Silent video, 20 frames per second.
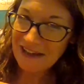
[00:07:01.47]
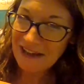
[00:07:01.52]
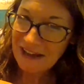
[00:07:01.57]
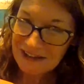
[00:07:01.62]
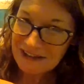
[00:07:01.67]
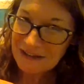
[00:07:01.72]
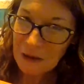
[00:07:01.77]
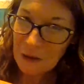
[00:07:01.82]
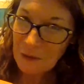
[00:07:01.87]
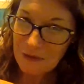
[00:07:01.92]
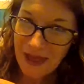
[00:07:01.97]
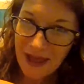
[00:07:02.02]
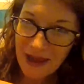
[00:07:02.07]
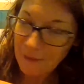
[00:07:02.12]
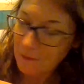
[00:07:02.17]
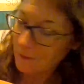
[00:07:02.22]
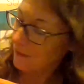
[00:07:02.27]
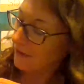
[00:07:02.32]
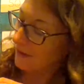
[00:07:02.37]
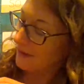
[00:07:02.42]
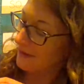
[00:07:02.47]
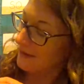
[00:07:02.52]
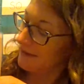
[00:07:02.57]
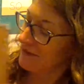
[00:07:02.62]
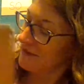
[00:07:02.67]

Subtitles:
I know that one.